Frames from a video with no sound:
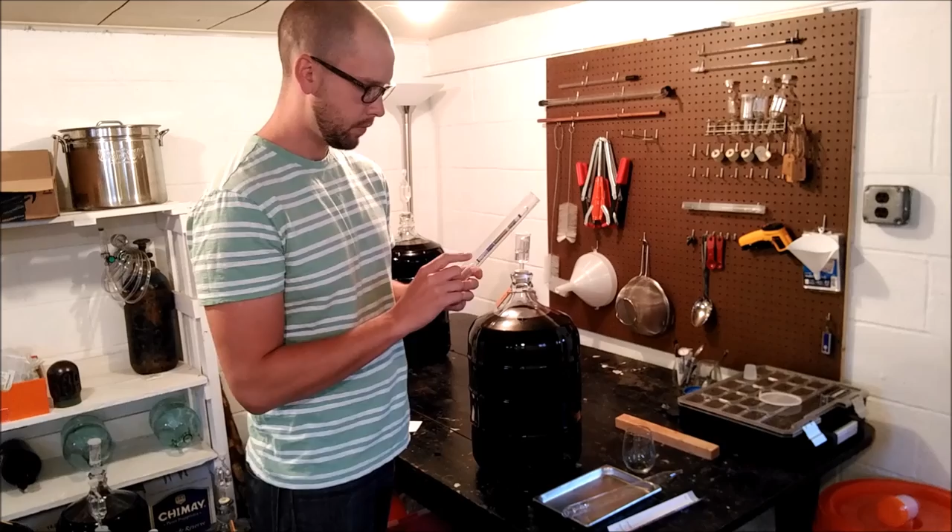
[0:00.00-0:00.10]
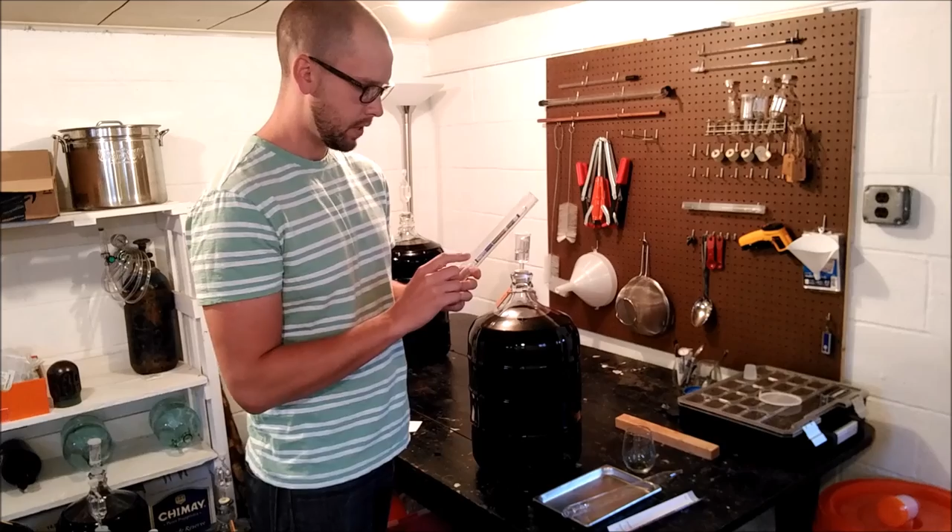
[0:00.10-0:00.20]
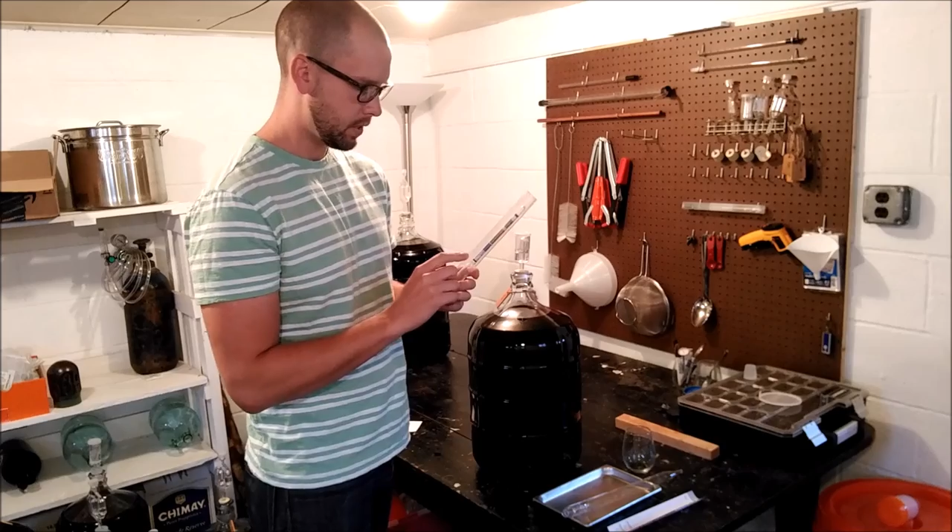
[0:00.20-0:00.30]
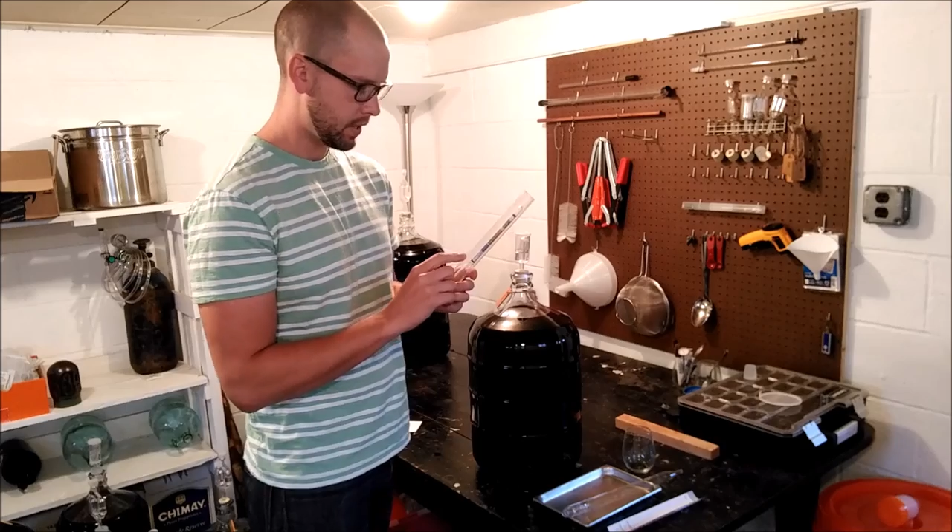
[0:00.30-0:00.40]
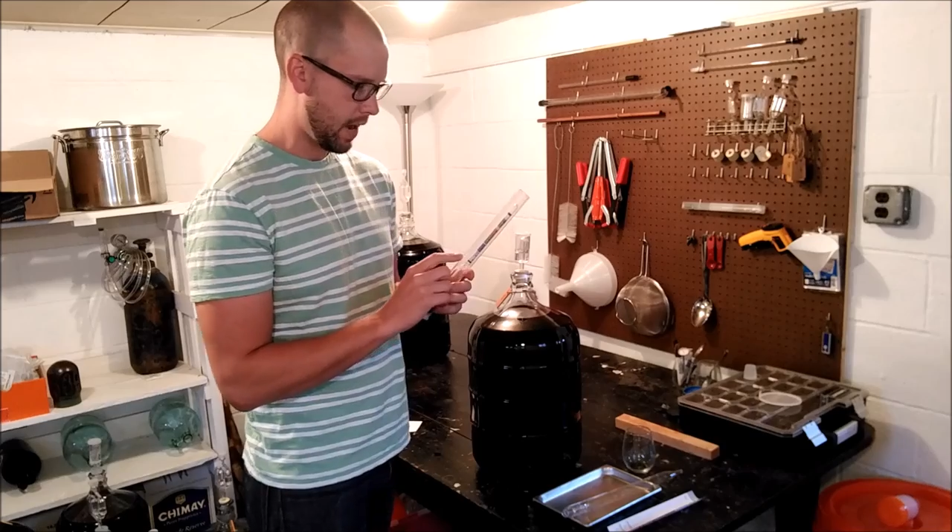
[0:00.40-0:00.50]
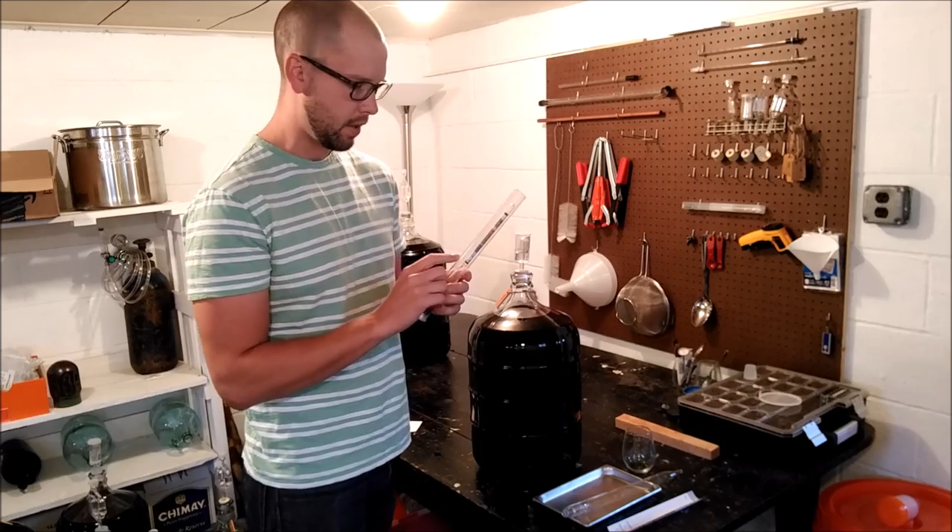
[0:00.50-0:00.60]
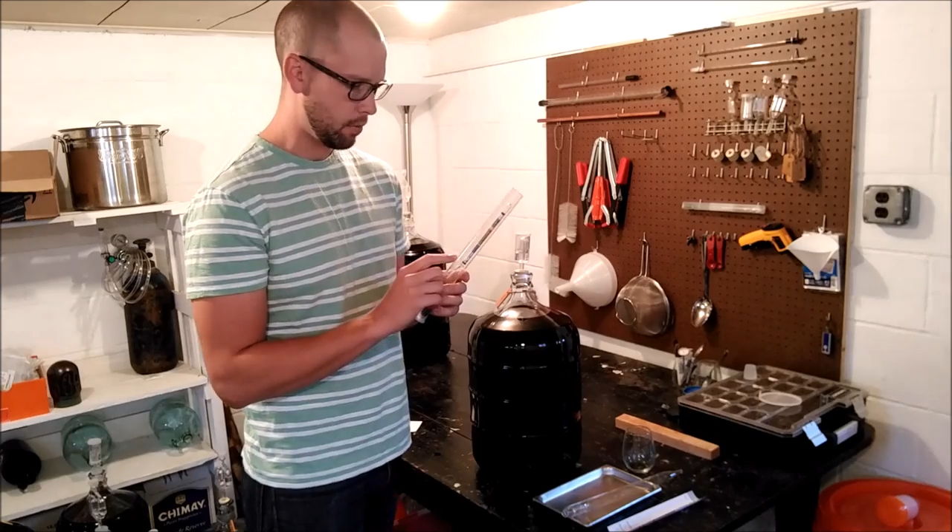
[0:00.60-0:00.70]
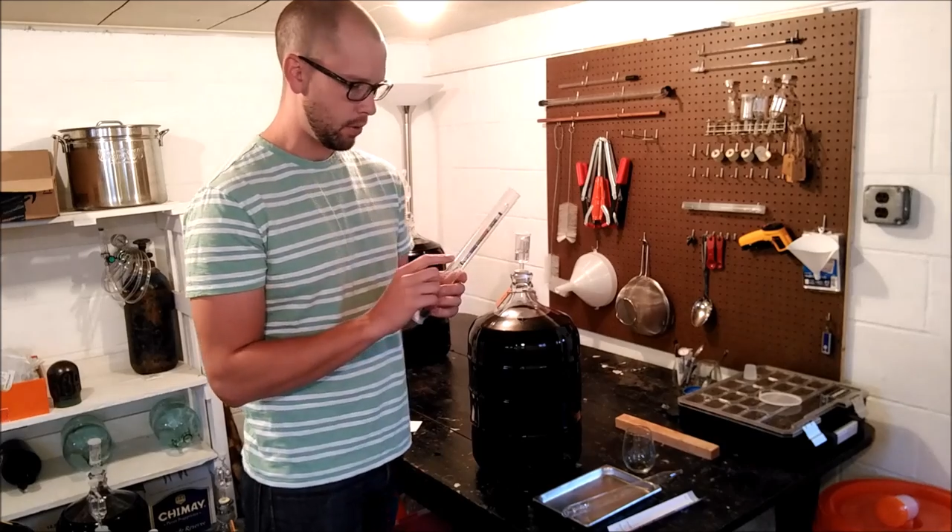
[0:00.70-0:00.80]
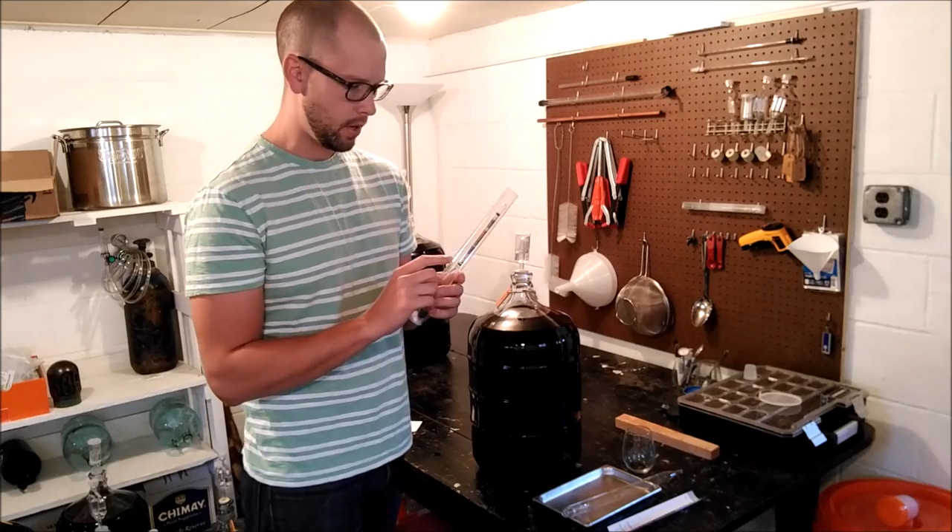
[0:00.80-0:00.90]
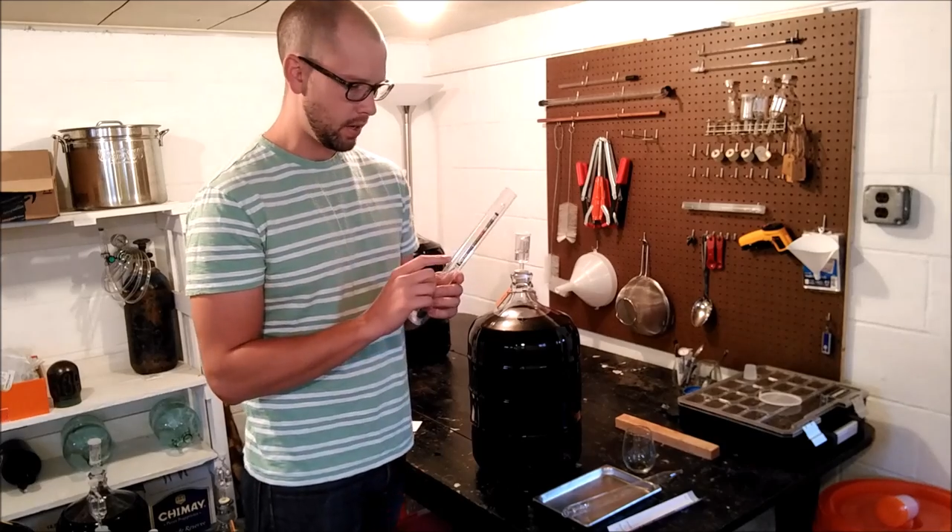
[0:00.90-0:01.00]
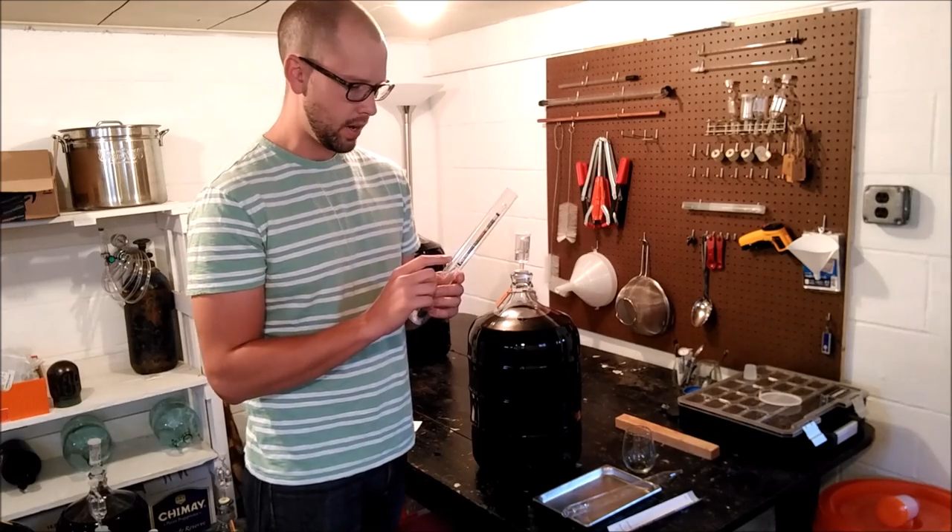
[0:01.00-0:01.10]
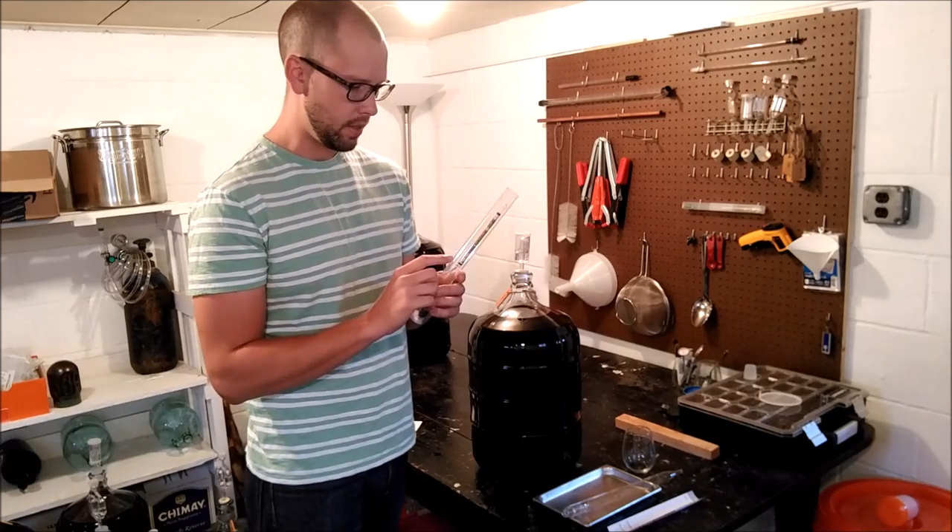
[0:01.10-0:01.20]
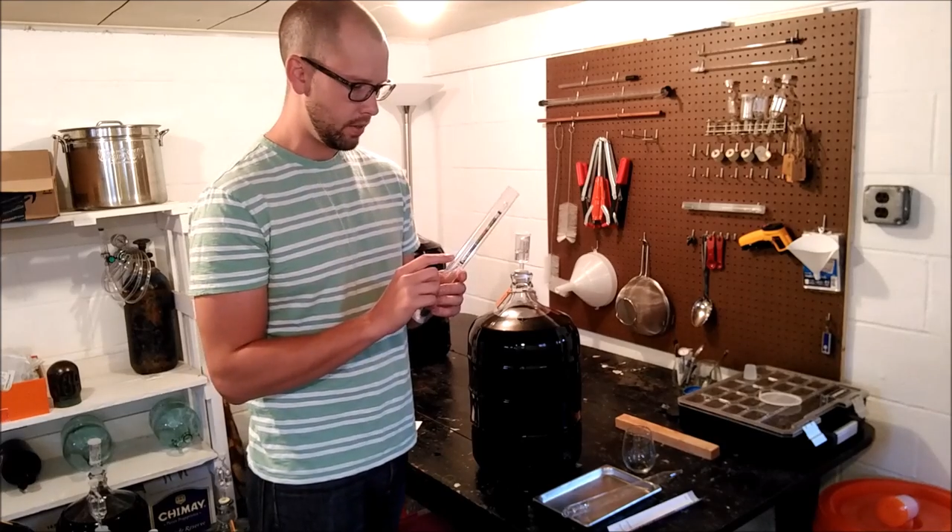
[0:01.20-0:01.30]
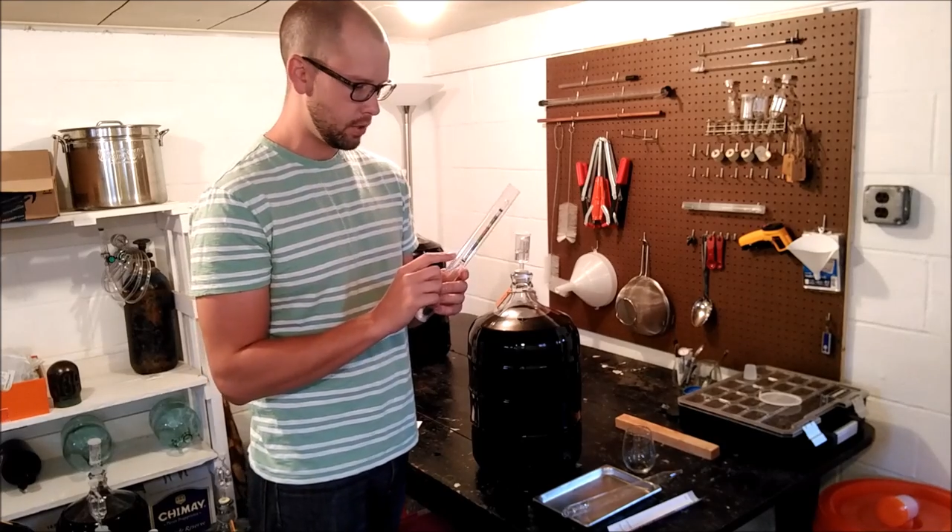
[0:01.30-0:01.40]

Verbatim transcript: that it's calibrated at.